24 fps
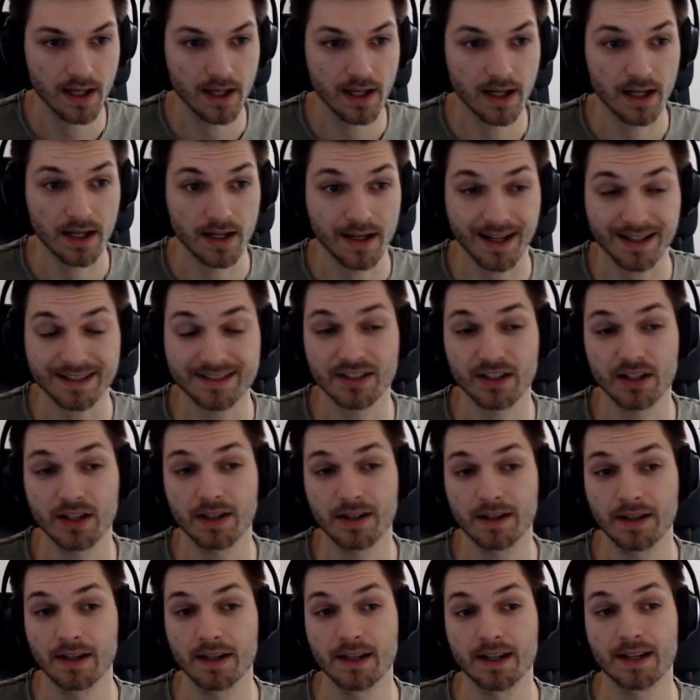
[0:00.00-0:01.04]
Next
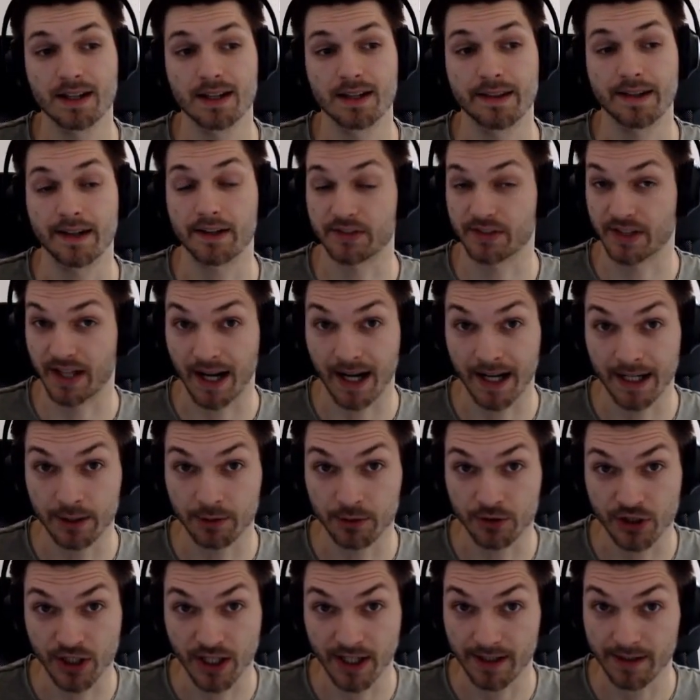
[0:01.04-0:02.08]
on, there's a Hilo
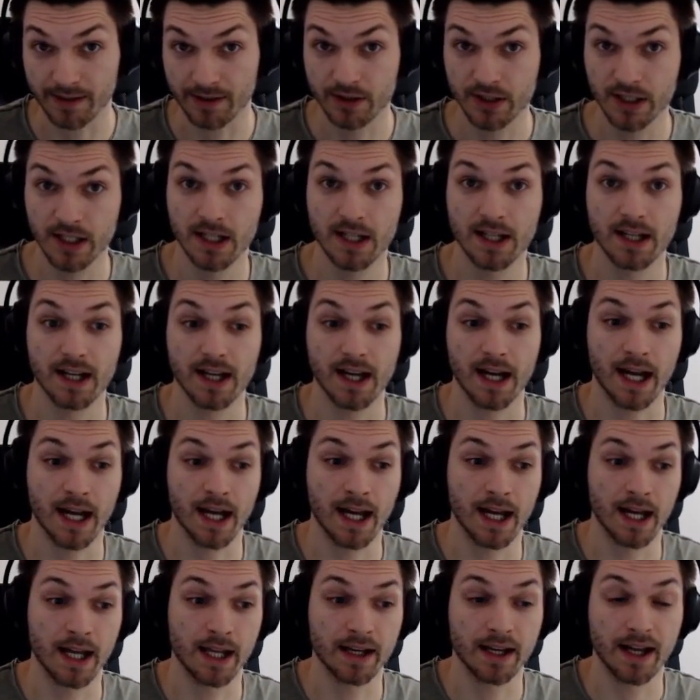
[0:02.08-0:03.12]
change,
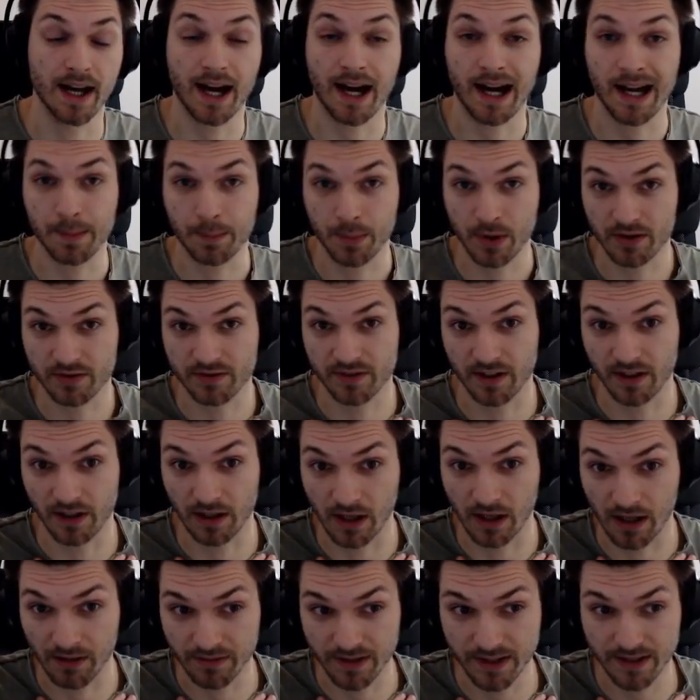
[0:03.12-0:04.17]
and I personally
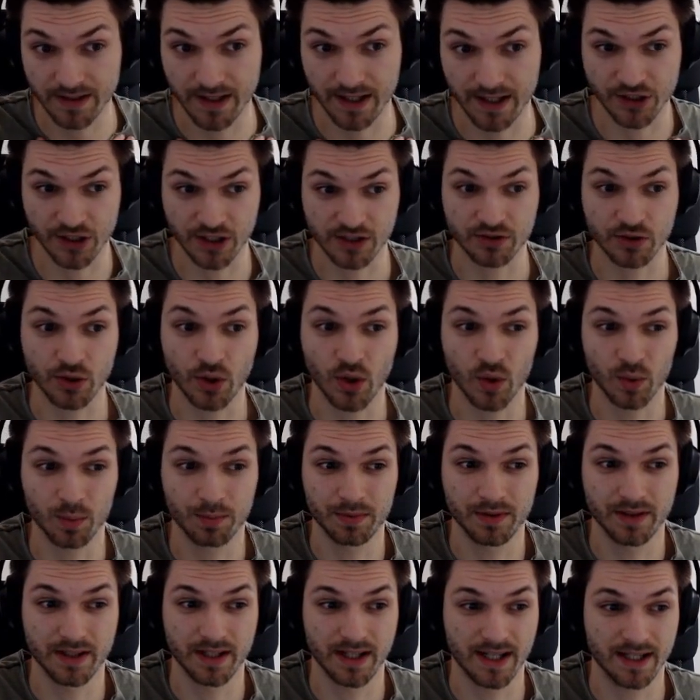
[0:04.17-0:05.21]
love it. I just hope
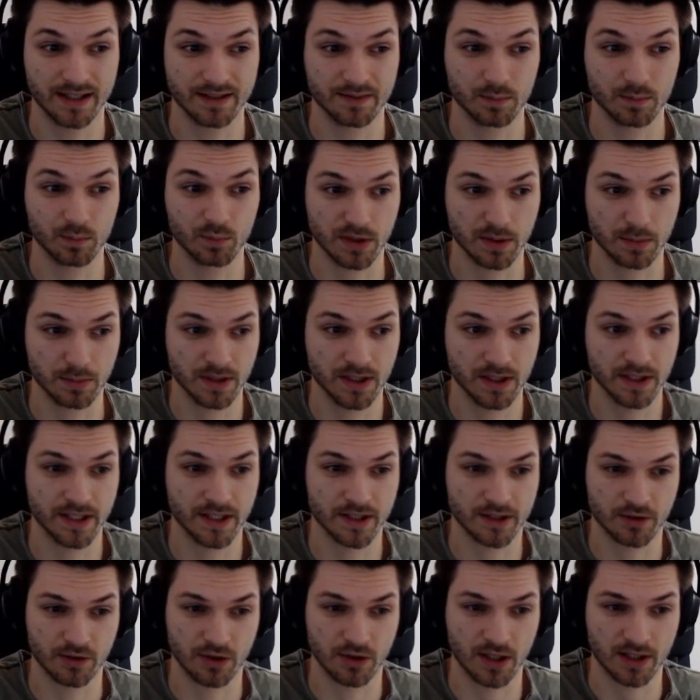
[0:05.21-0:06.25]
that people that
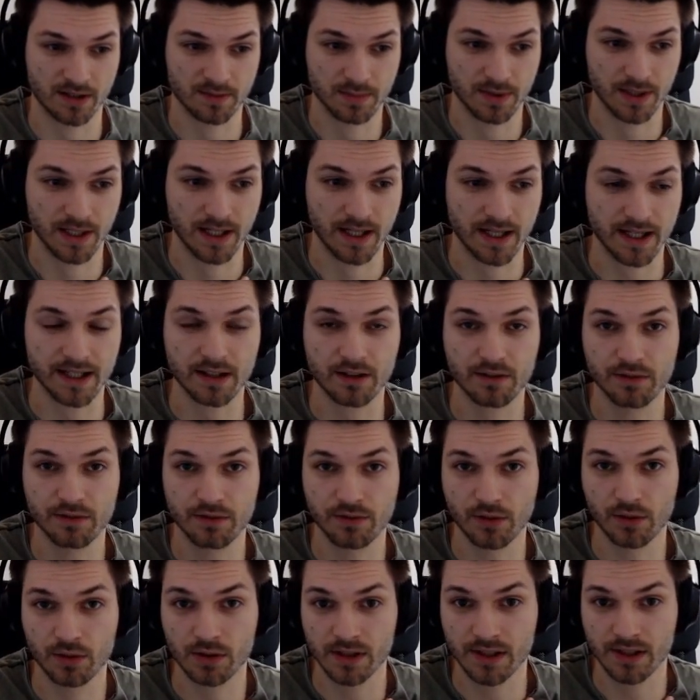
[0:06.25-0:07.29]
are not playing
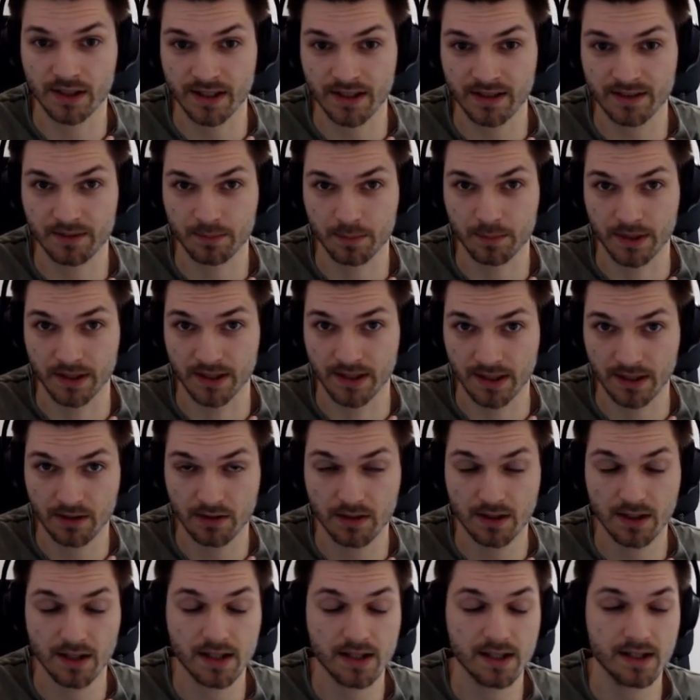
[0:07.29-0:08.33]
for this
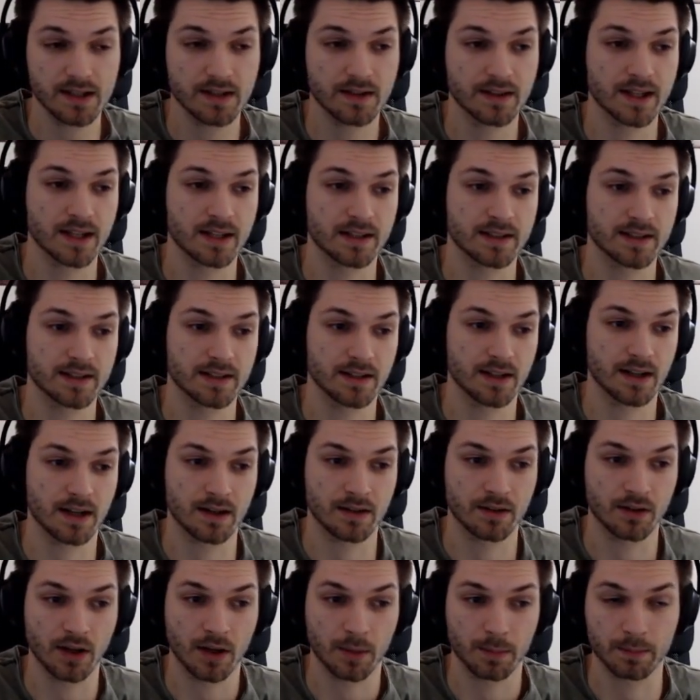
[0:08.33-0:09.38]
particularly, that are
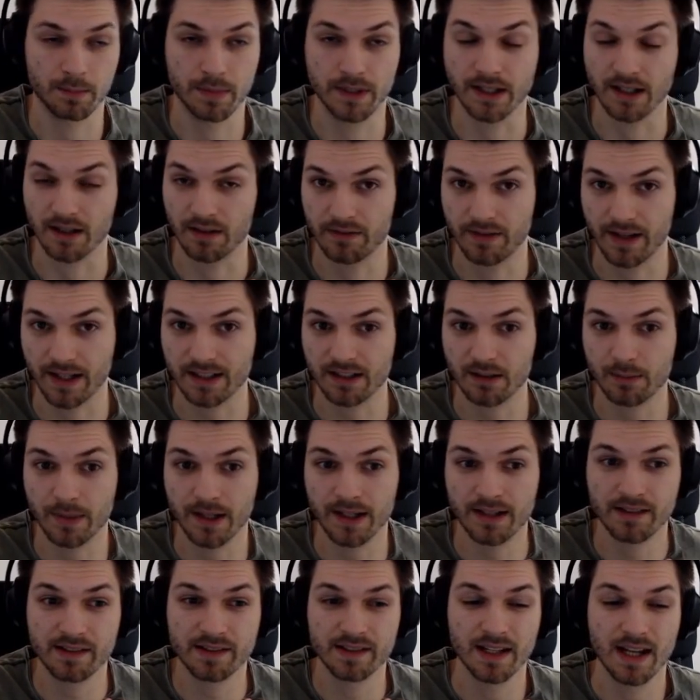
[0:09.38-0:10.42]
not being affected by
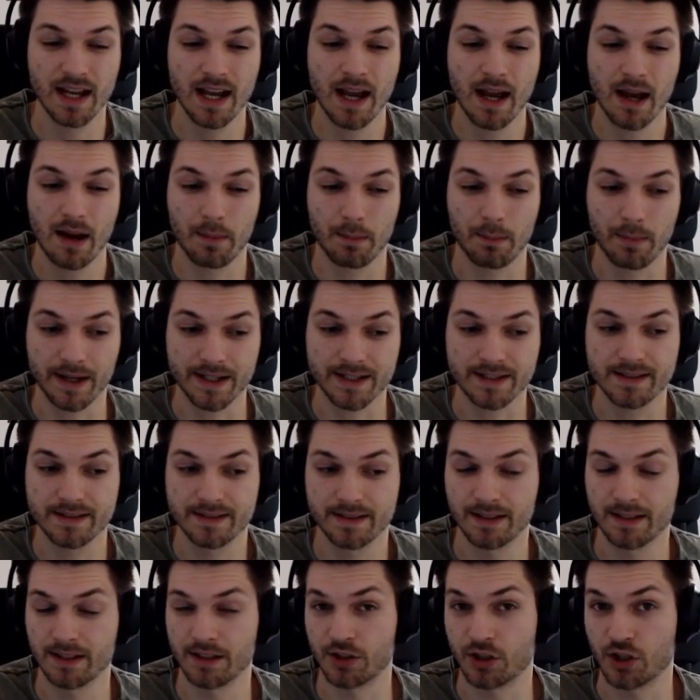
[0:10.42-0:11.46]
this, might
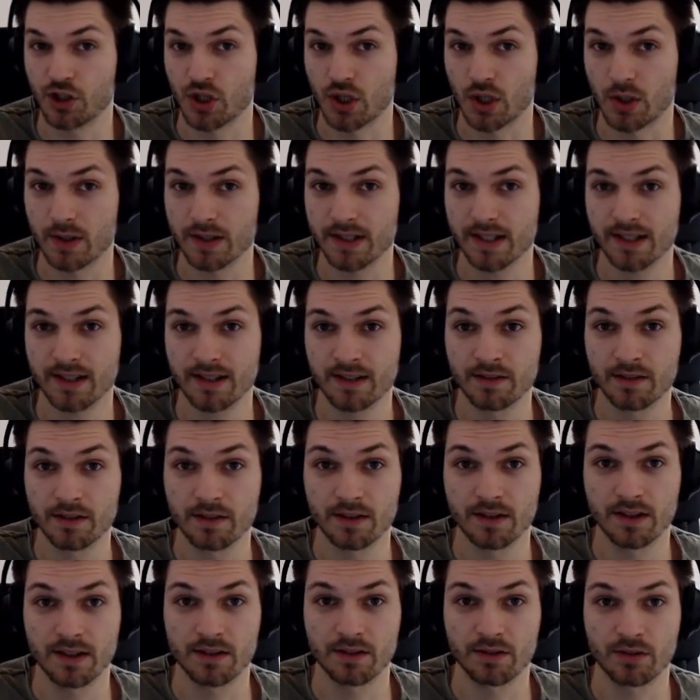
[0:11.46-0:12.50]
still enjoy it
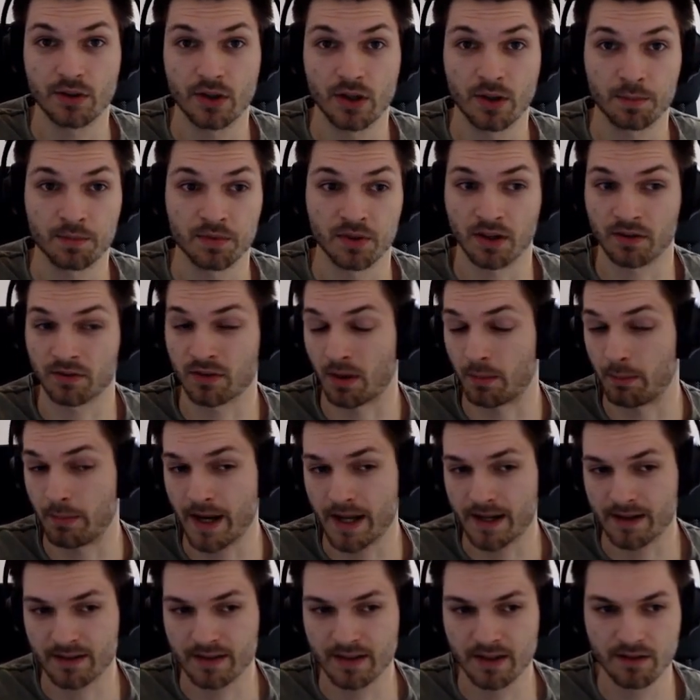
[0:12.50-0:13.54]
in terms of
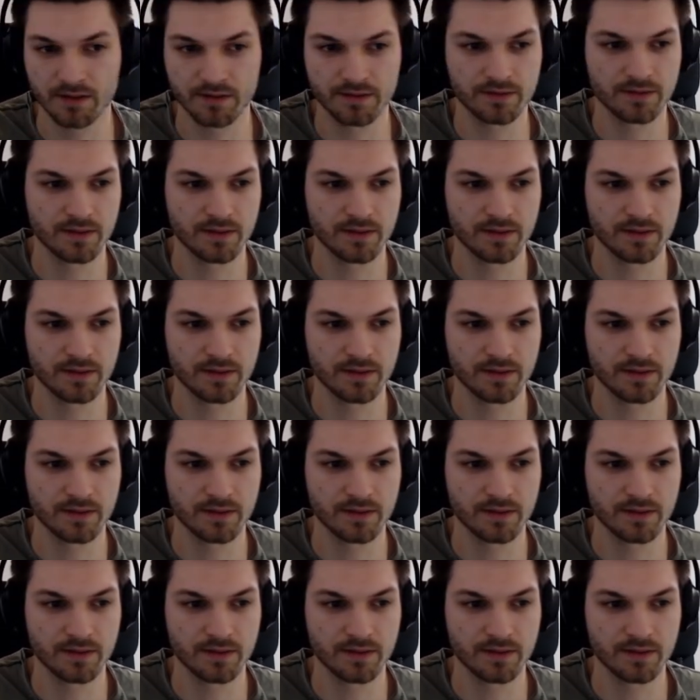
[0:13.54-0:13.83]
competitive